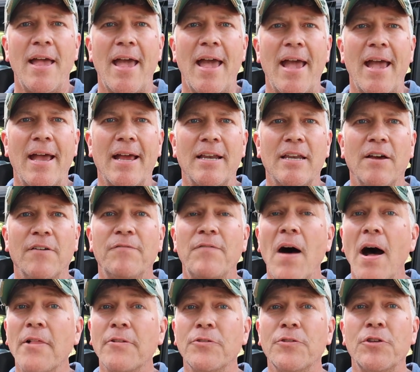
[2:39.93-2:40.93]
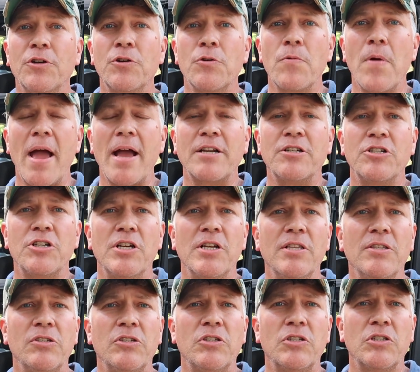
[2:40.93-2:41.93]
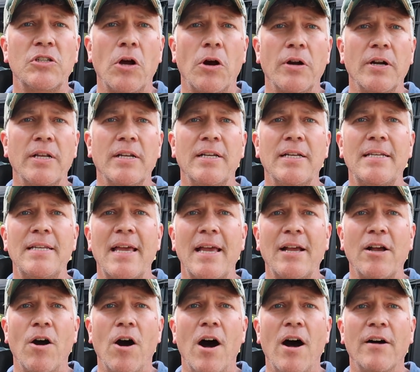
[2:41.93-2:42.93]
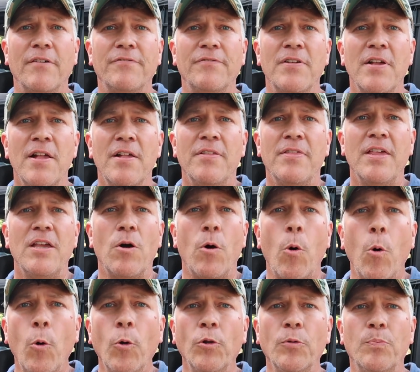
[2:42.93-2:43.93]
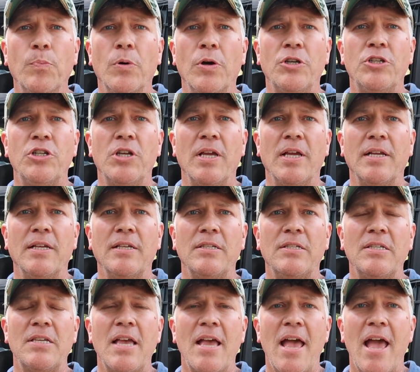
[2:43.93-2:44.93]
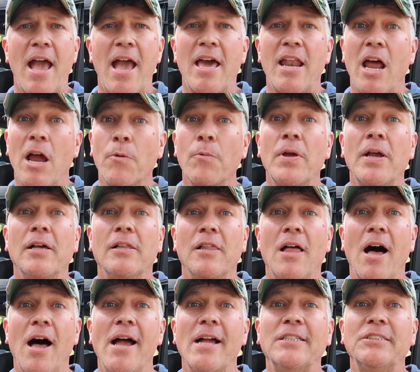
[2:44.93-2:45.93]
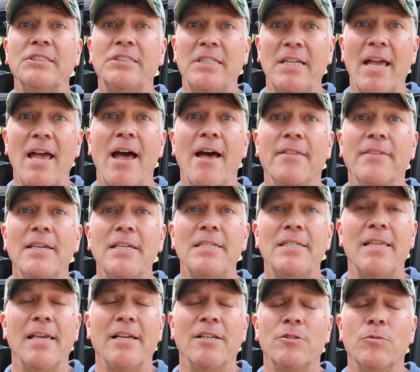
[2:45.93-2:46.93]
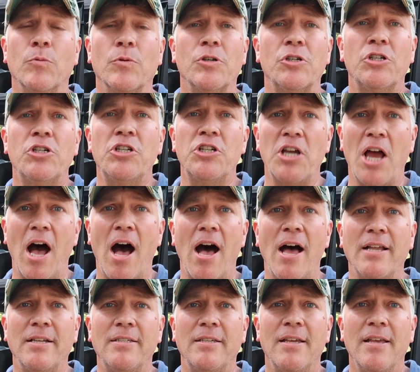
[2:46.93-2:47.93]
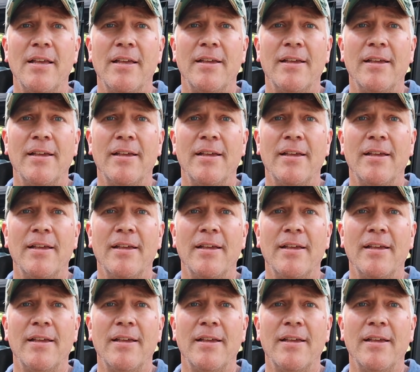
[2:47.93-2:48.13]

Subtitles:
and followed the directions, started to take off the old bushings, and I realized, yeah, these things were shot.